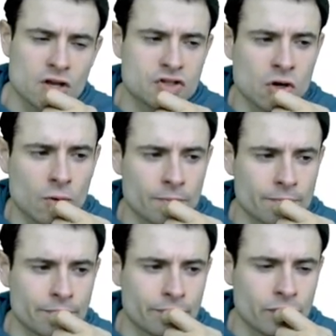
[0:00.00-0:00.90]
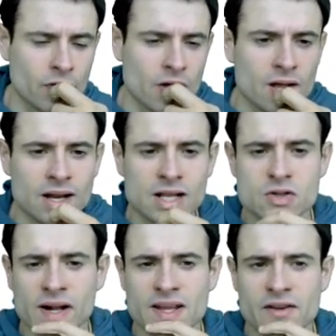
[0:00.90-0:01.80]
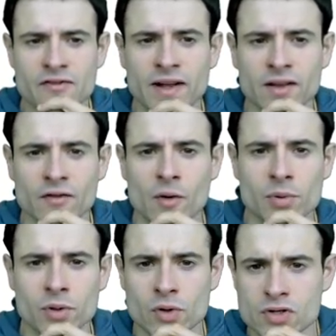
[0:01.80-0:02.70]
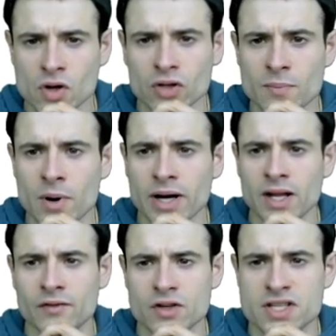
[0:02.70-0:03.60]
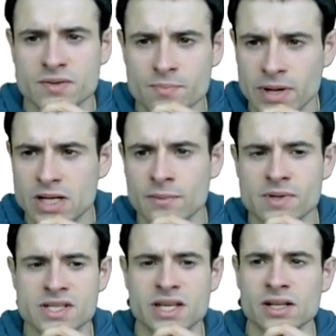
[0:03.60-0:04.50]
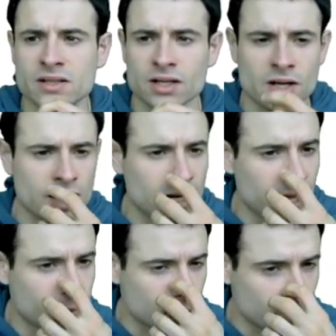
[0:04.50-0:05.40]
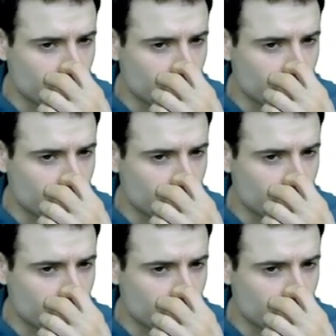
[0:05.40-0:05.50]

So, let's look at the effect of computers on the market for medium skilled labor.